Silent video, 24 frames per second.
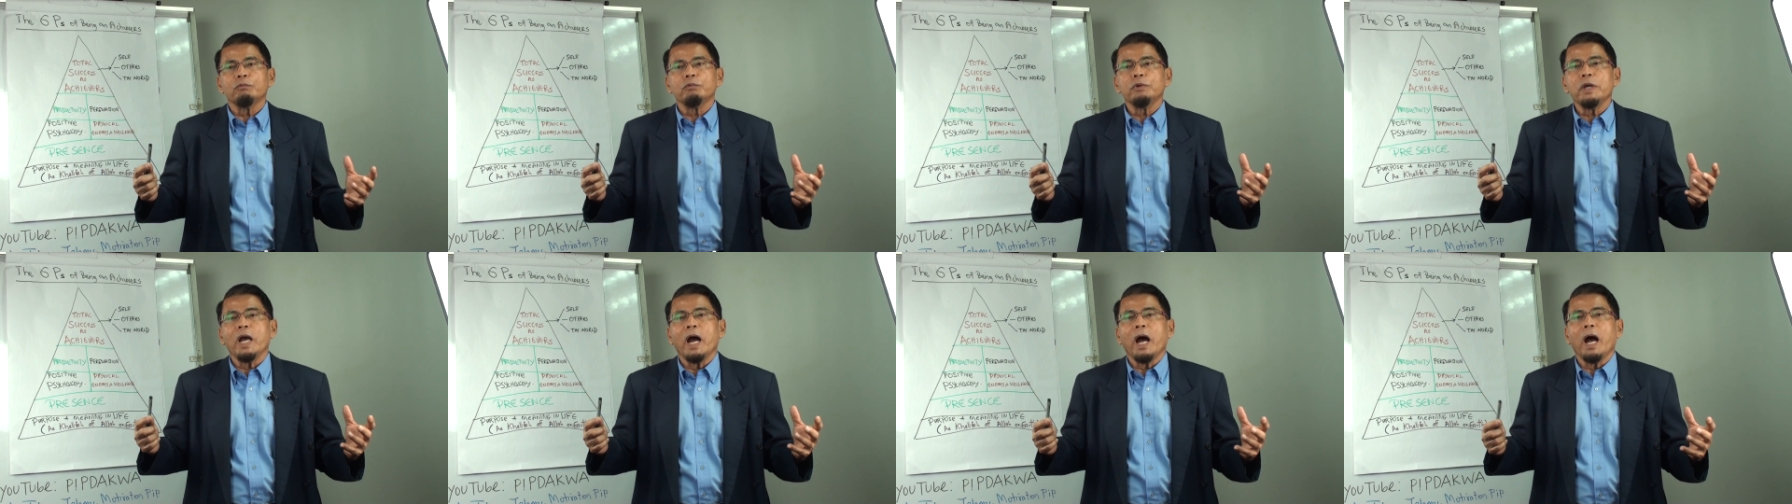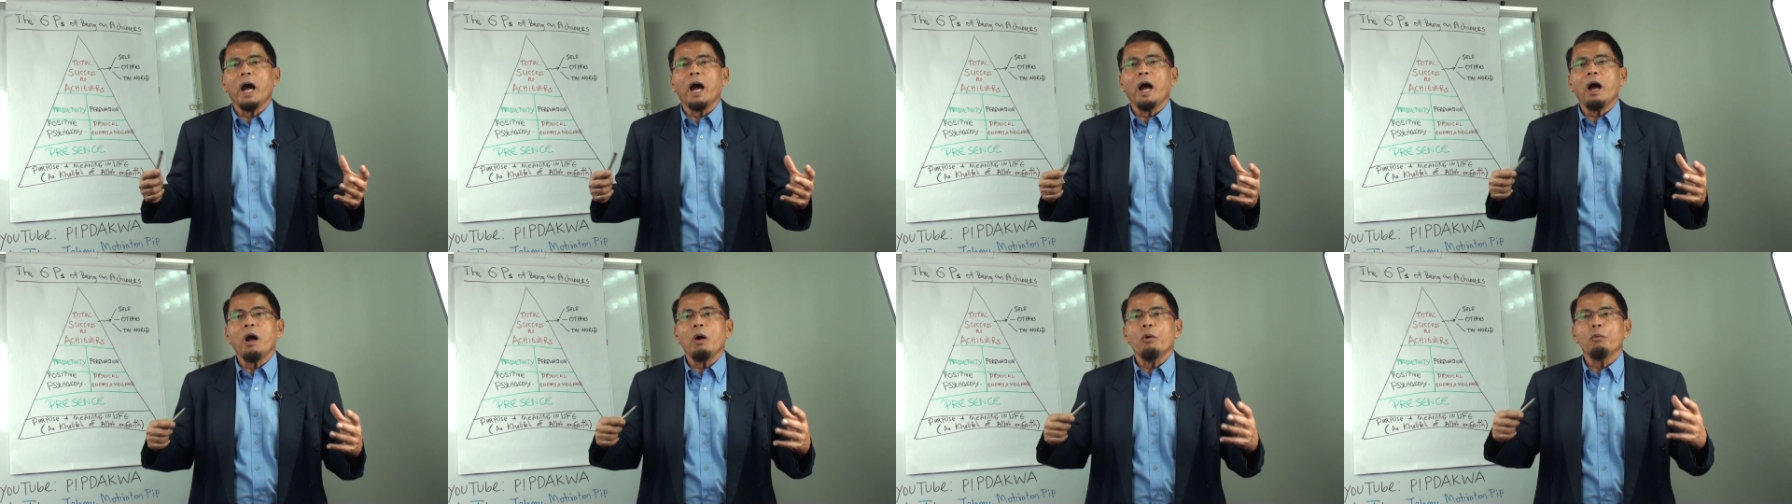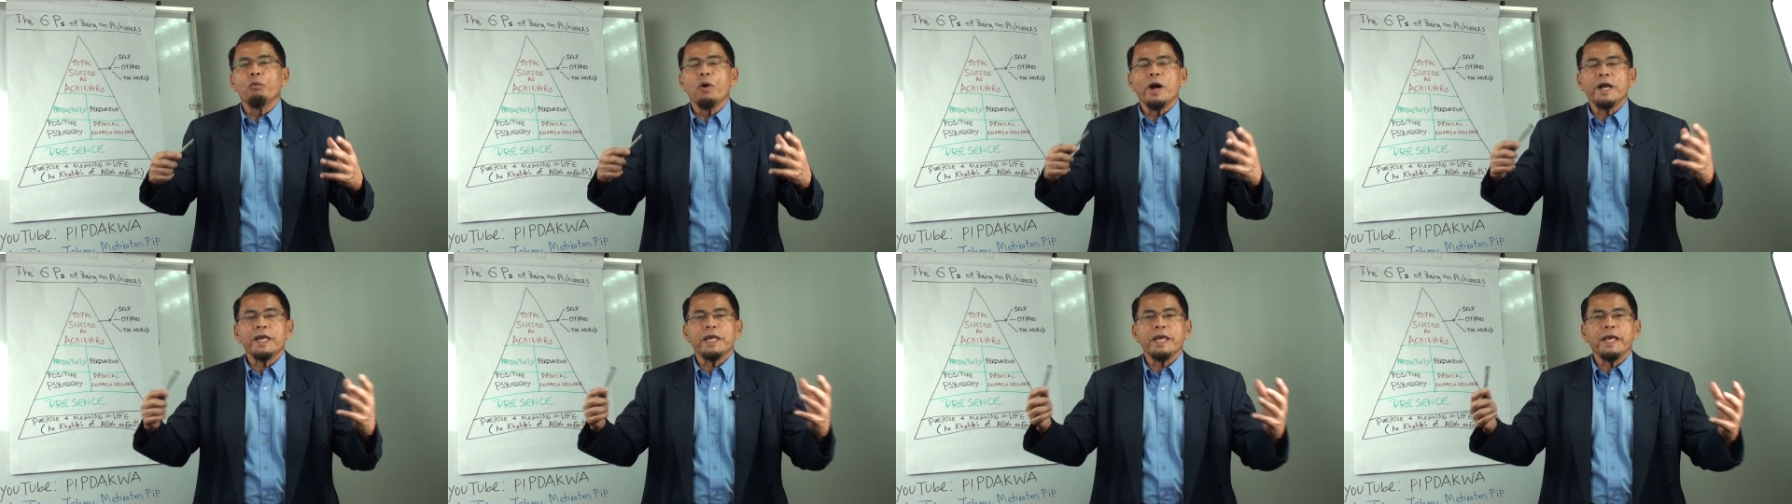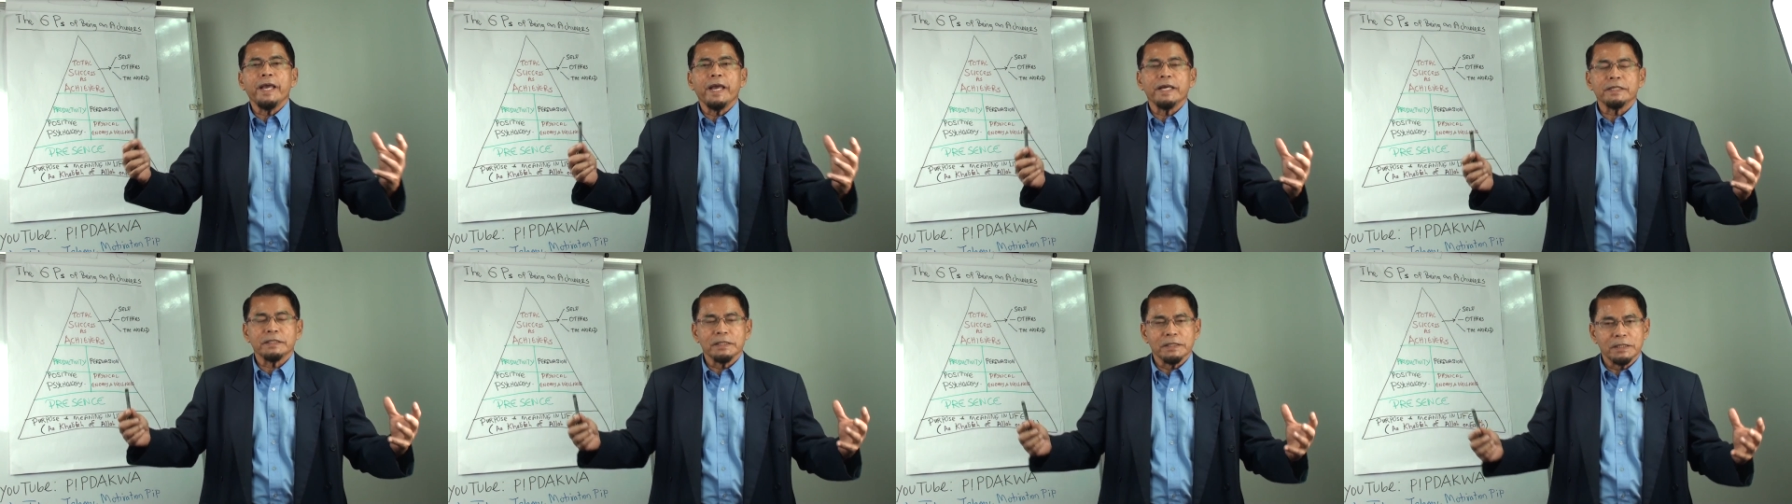We are
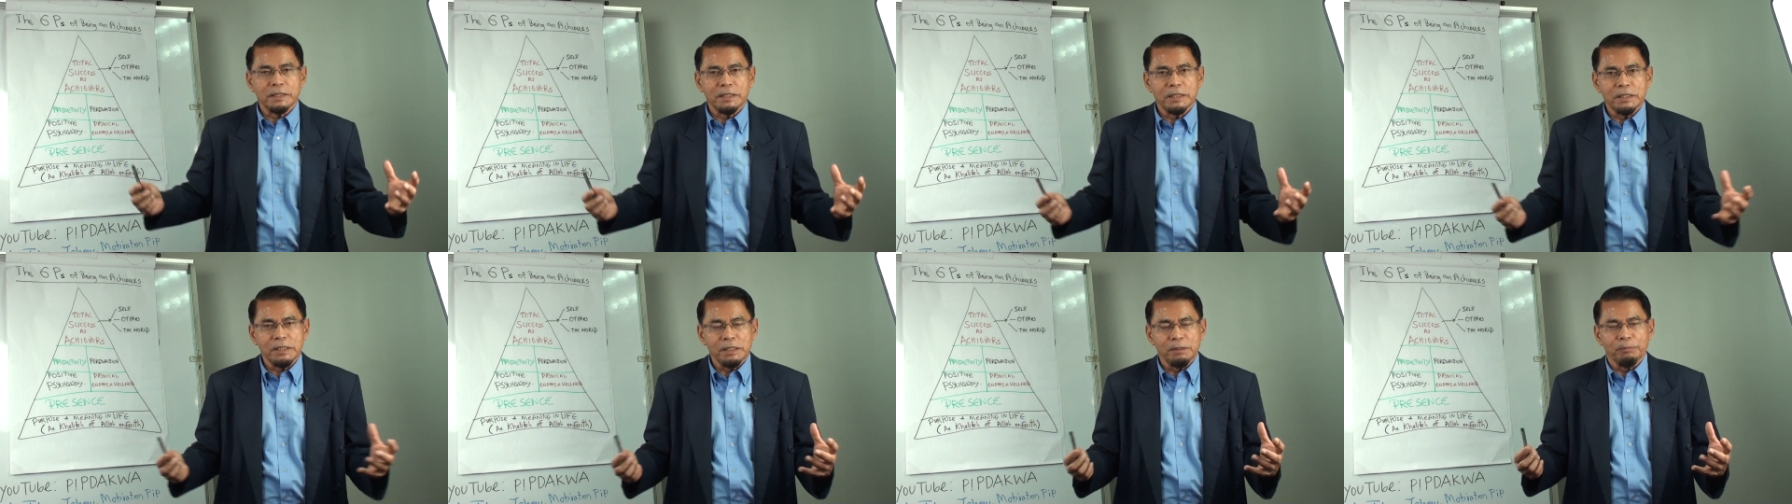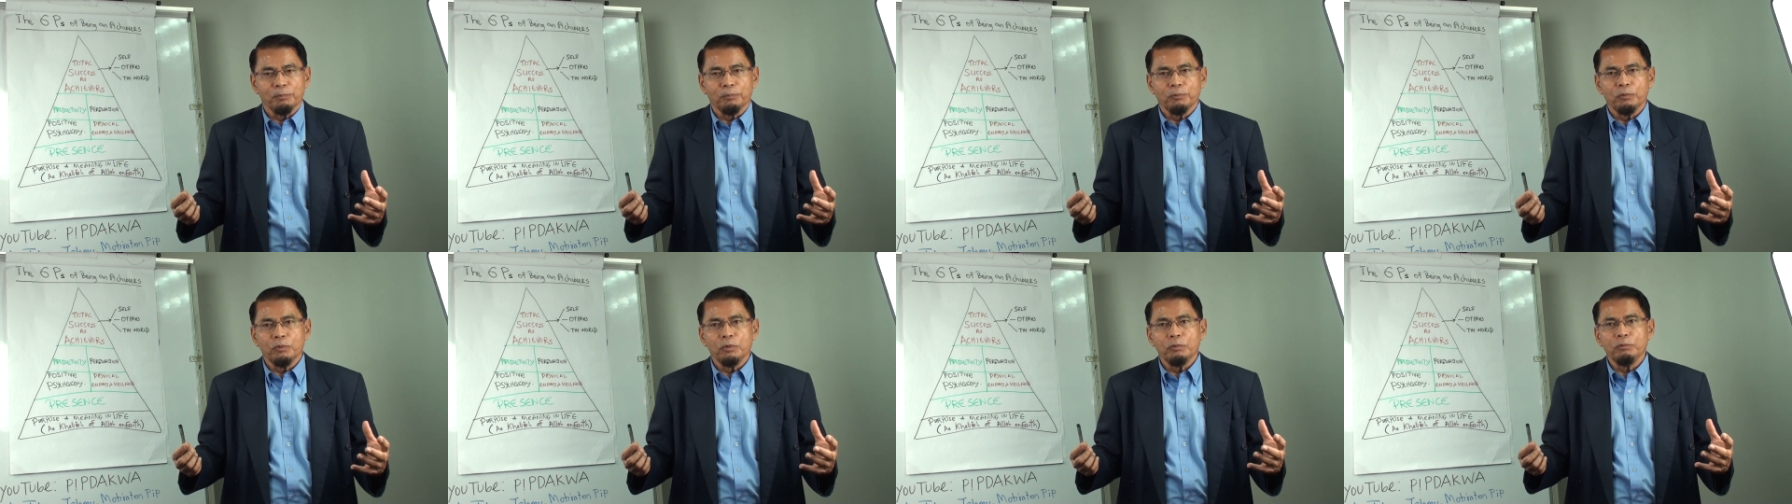working as a team.